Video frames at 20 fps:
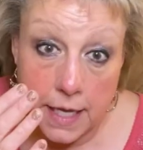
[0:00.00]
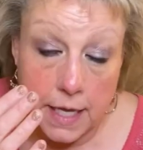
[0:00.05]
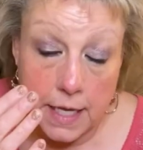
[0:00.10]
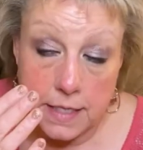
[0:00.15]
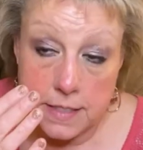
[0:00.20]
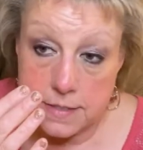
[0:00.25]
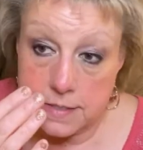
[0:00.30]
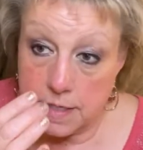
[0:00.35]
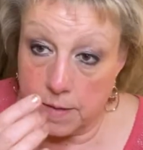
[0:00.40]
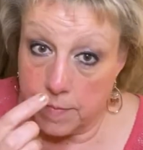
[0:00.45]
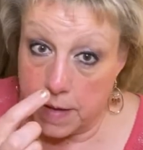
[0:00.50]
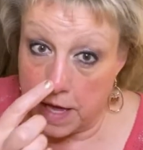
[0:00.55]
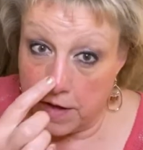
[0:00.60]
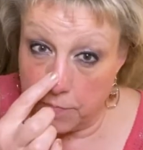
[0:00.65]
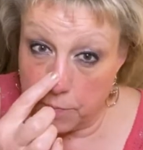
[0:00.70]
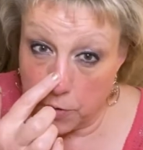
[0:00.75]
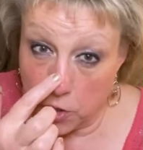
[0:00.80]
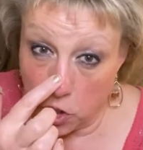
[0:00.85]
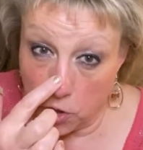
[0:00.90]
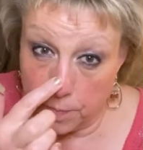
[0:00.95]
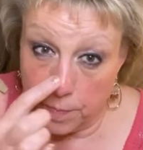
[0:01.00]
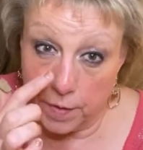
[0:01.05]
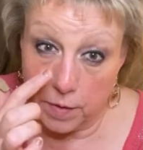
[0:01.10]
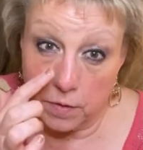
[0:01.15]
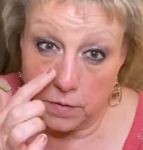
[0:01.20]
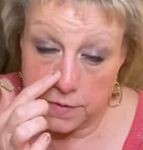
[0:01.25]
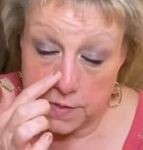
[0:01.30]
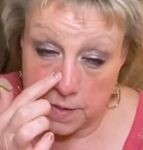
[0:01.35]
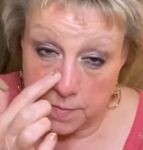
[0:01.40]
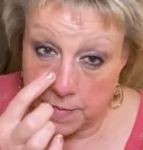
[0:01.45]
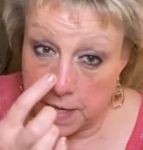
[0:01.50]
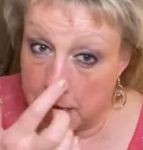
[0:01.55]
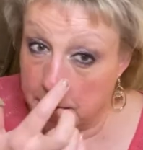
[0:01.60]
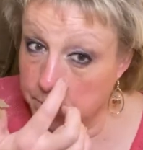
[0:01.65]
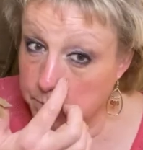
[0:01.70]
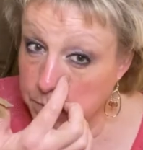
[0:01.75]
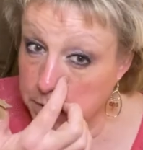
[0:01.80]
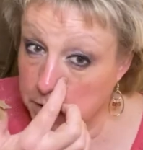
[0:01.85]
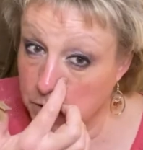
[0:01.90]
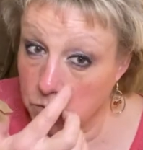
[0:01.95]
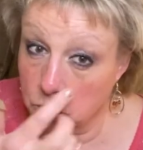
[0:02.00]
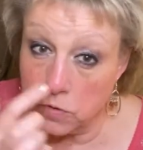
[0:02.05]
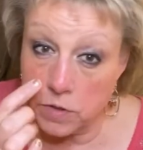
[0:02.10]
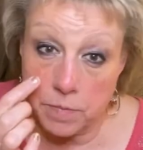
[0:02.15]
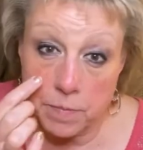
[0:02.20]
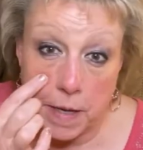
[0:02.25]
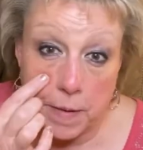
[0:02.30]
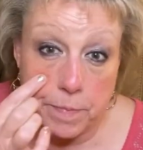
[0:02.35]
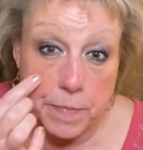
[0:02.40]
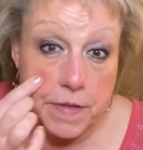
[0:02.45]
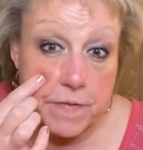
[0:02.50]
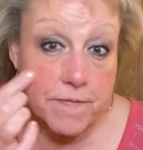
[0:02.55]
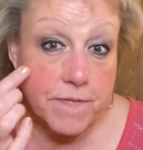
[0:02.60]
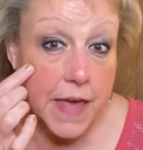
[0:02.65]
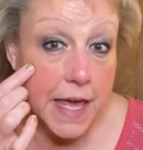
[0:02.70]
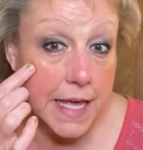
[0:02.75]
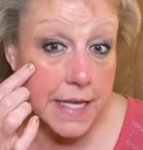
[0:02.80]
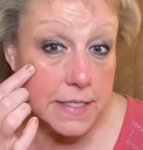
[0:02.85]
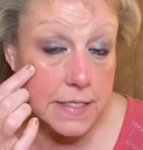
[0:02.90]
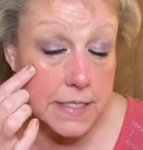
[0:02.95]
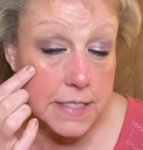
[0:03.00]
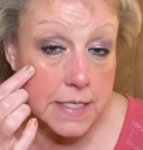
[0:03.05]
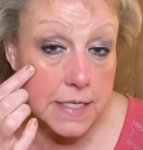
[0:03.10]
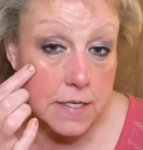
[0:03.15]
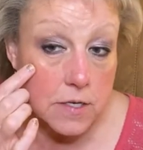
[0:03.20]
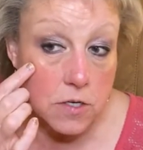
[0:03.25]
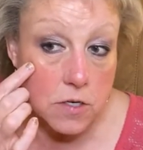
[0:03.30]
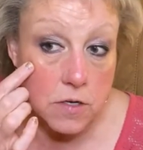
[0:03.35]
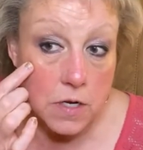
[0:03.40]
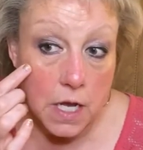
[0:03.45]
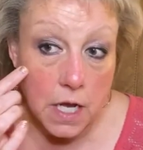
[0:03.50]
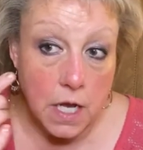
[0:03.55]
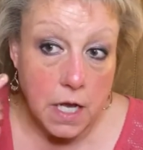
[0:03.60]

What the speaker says: Some have purple. Some have blue. There might be veins here.